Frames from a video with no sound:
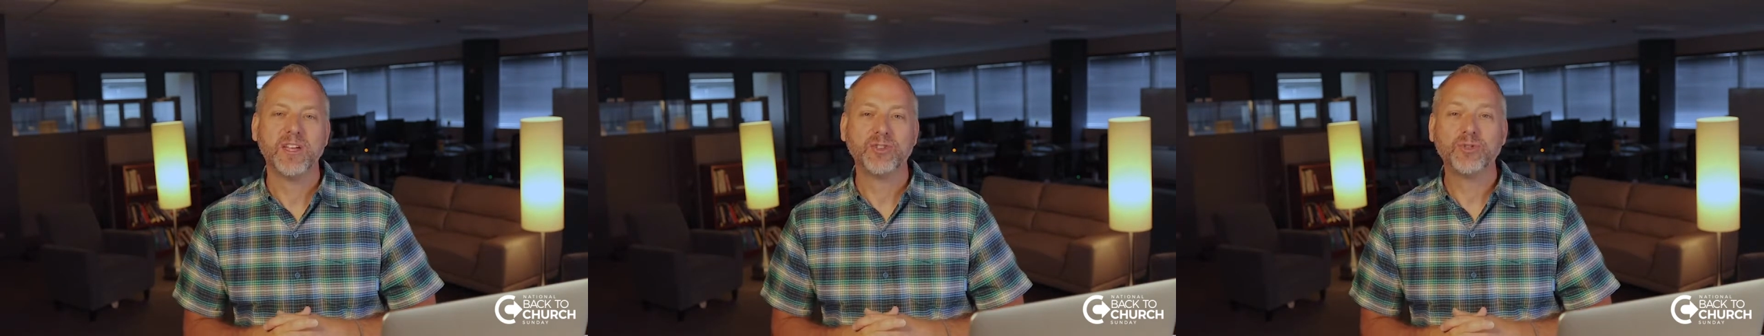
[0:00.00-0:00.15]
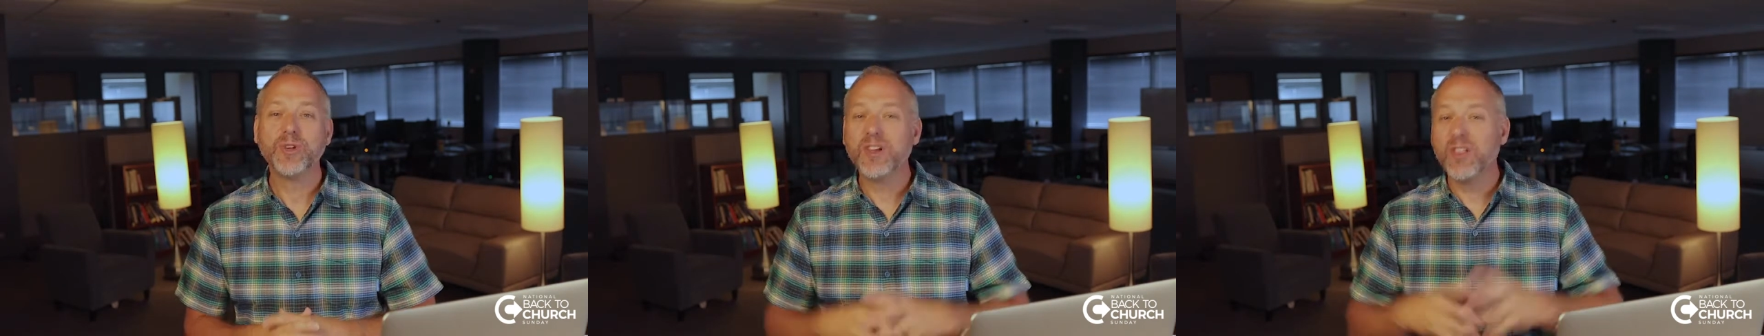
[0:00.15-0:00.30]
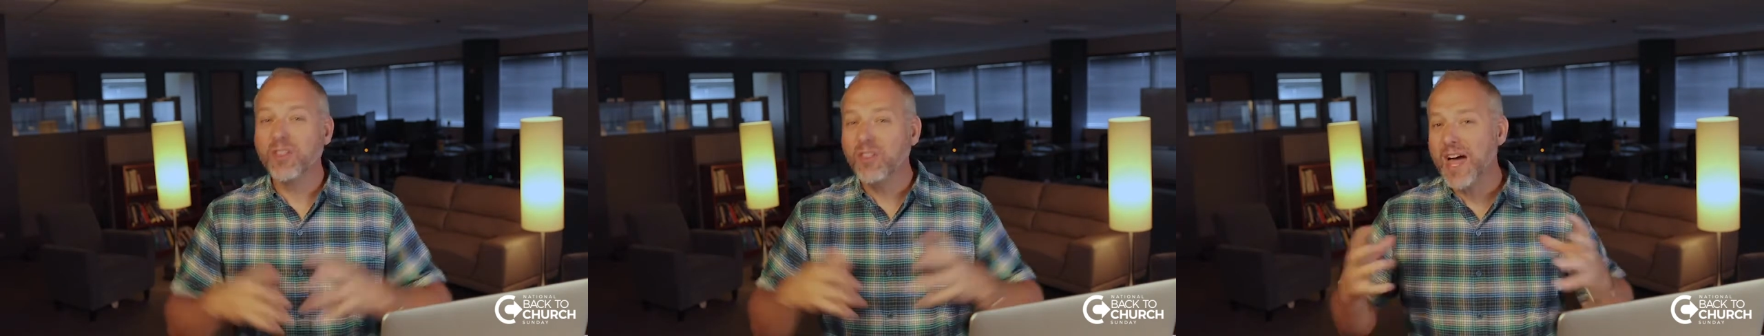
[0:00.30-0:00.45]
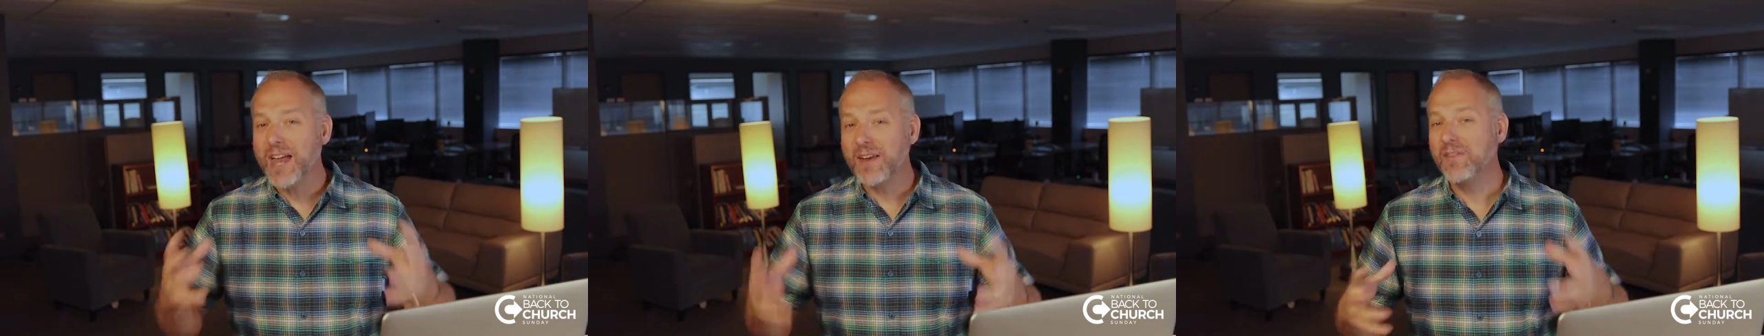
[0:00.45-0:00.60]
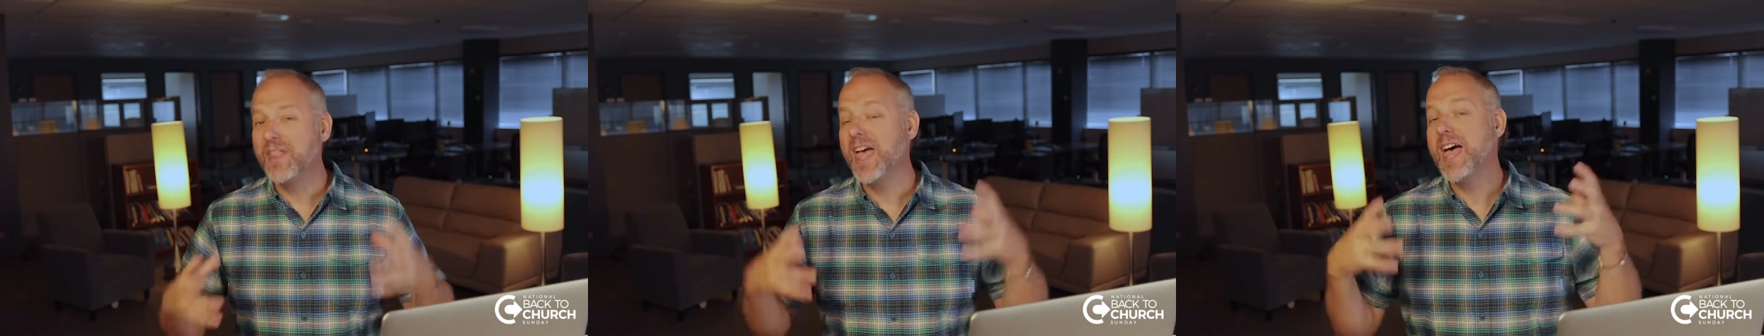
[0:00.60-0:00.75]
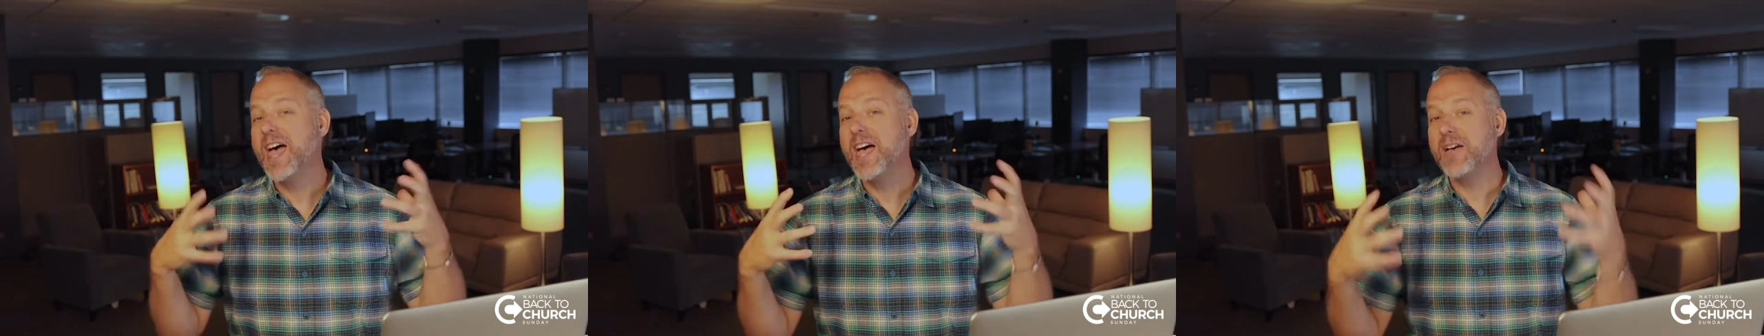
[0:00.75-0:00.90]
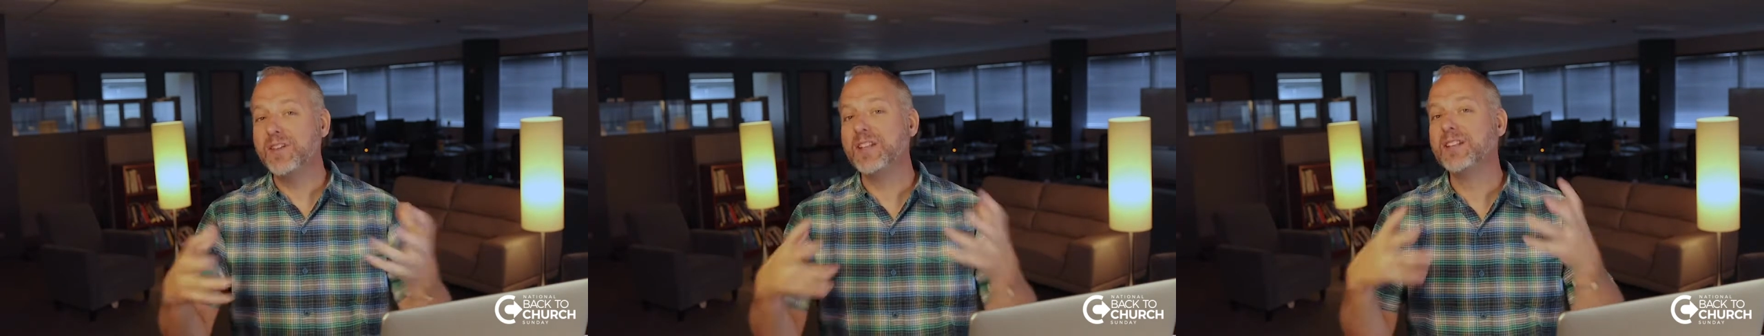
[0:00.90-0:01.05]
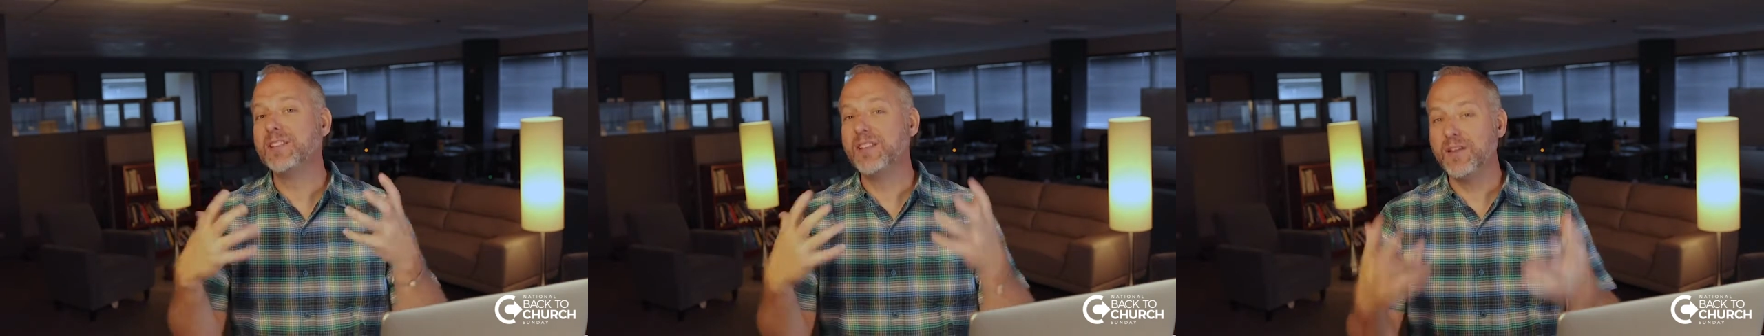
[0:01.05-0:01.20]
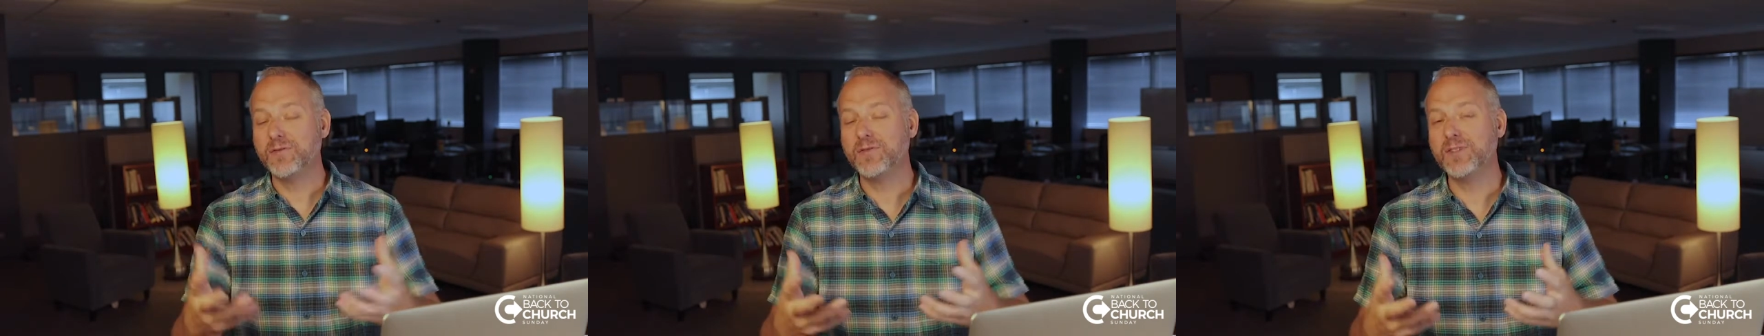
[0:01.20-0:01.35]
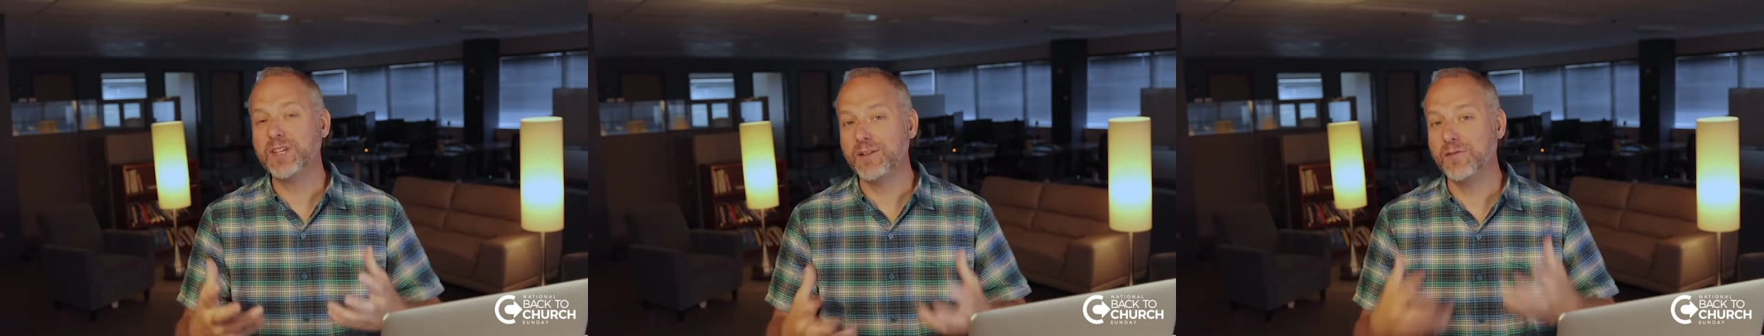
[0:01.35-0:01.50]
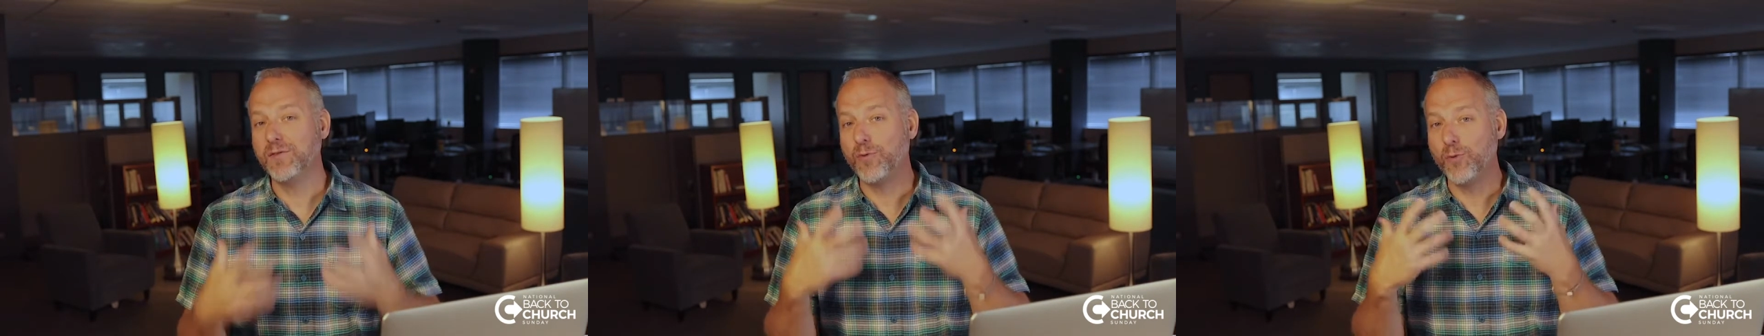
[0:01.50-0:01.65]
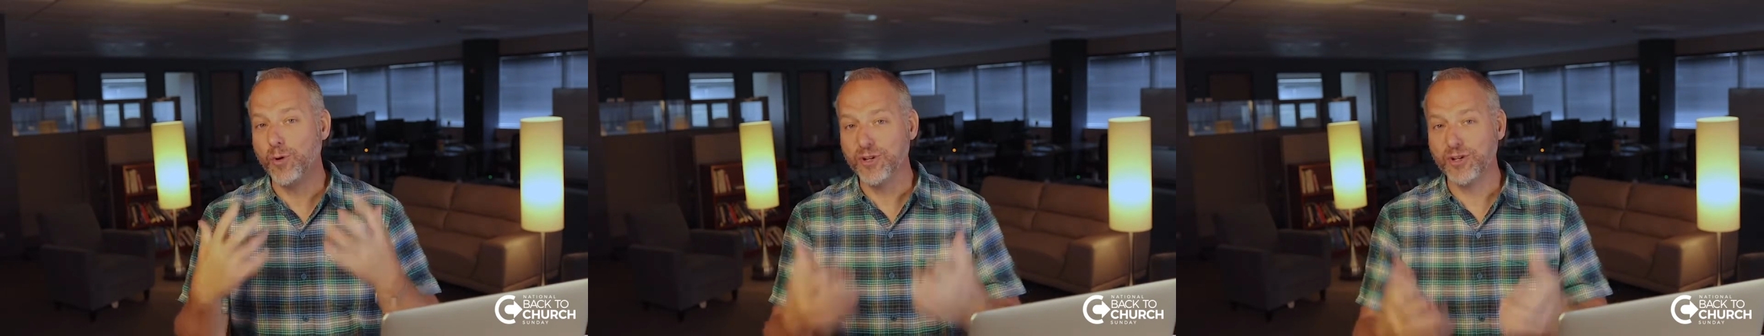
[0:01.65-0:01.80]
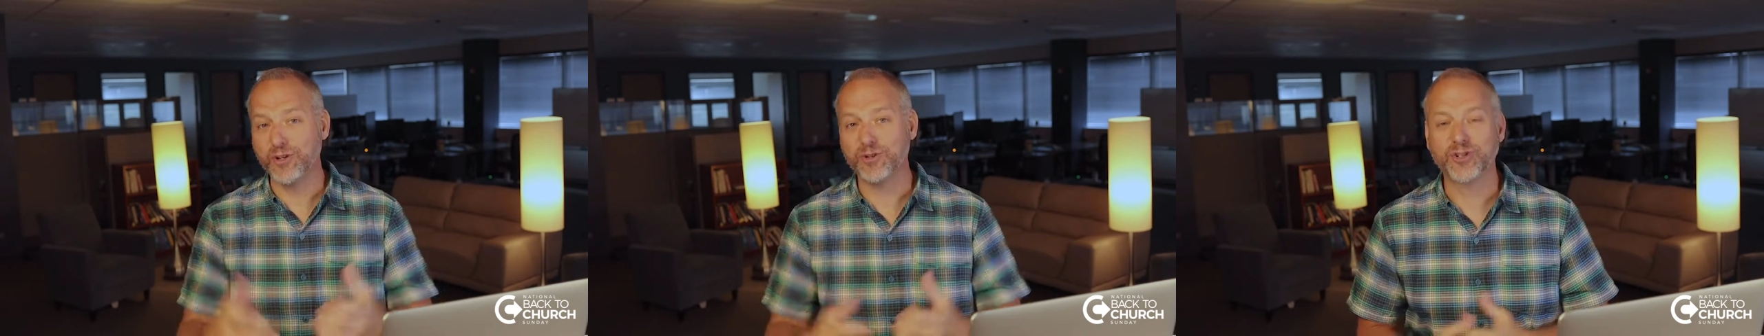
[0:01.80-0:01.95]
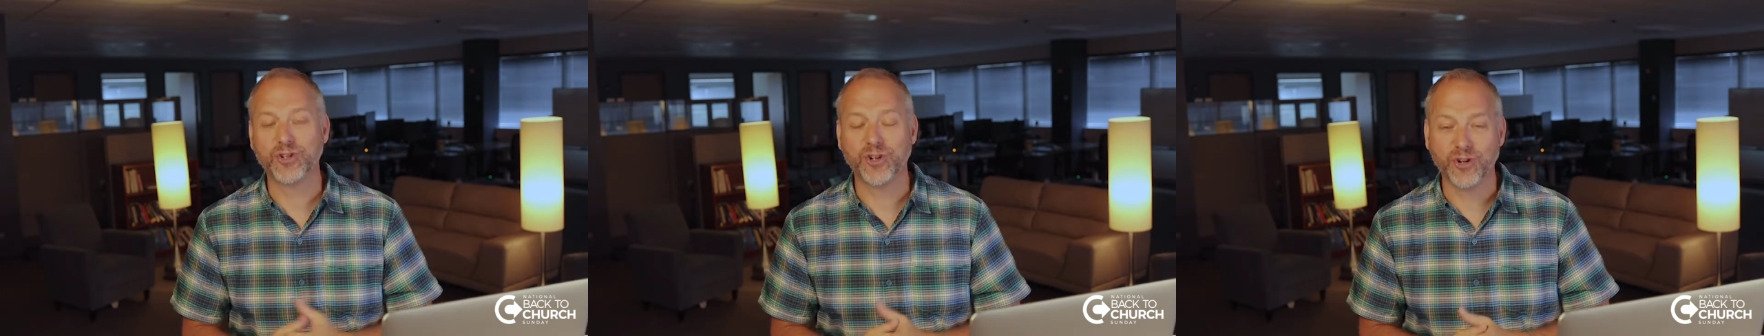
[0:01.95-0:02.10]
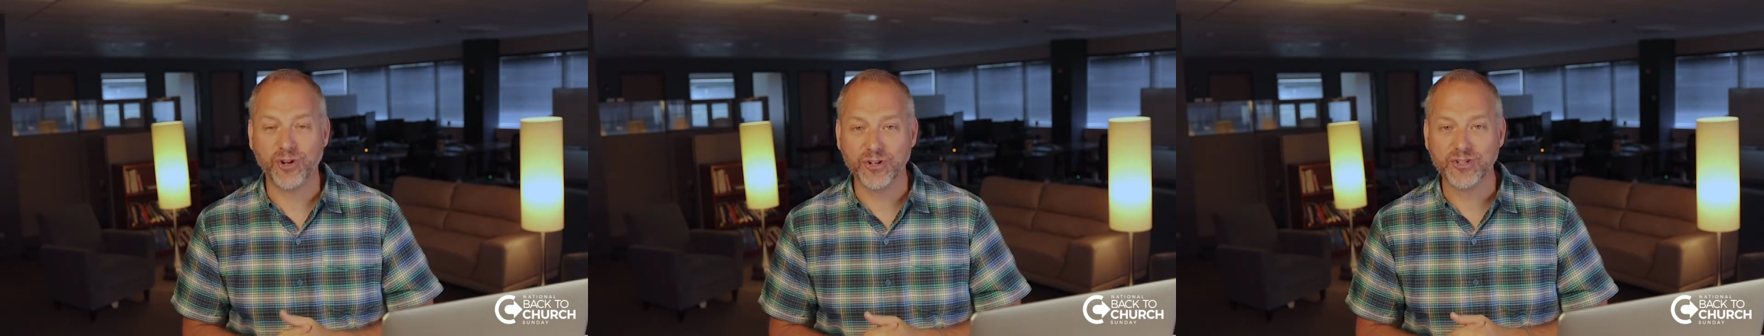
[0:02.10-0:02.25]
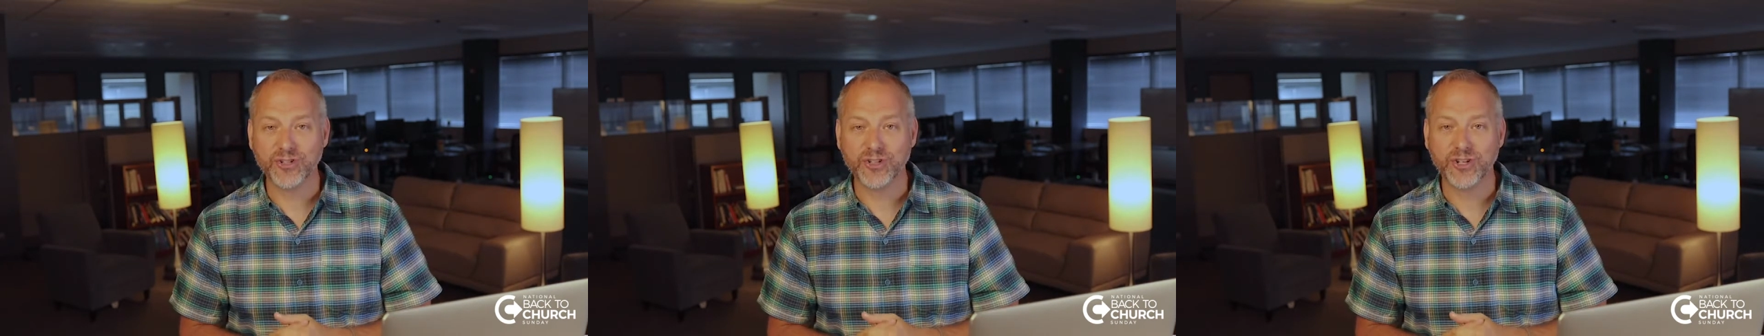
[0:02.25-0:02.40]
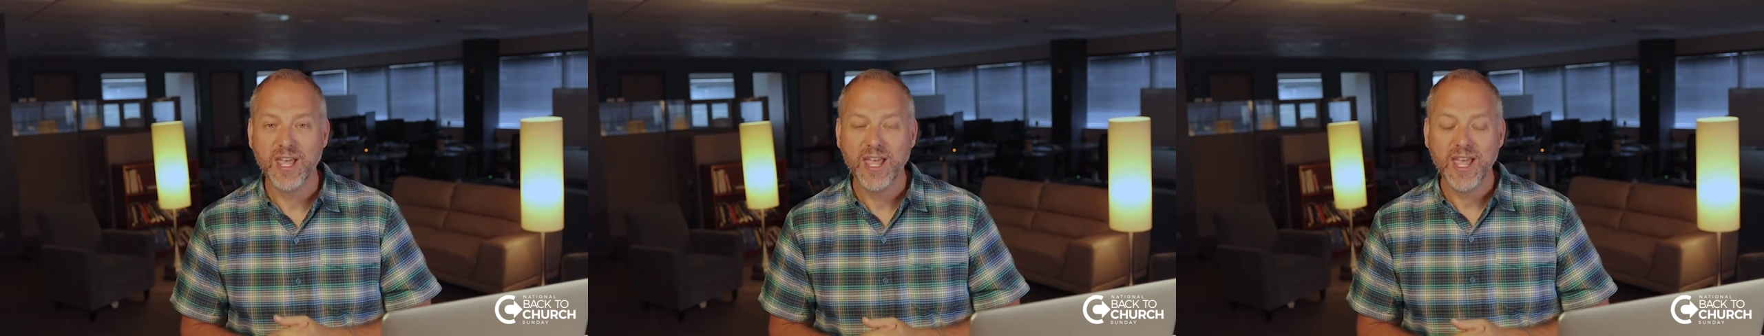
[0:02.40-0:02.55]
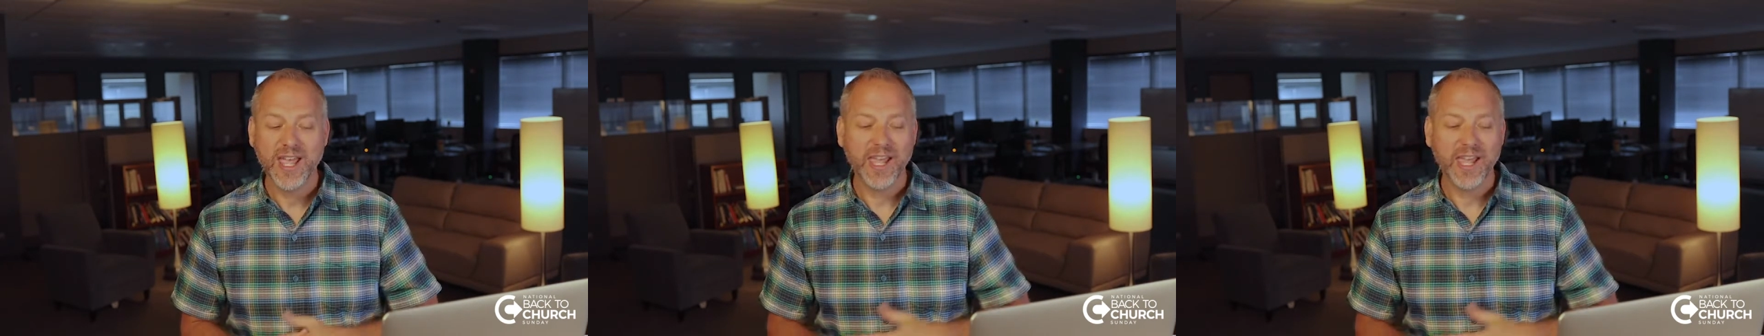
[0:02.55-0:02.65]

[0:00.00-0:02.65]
doing a lot of the heavy lifting for your church.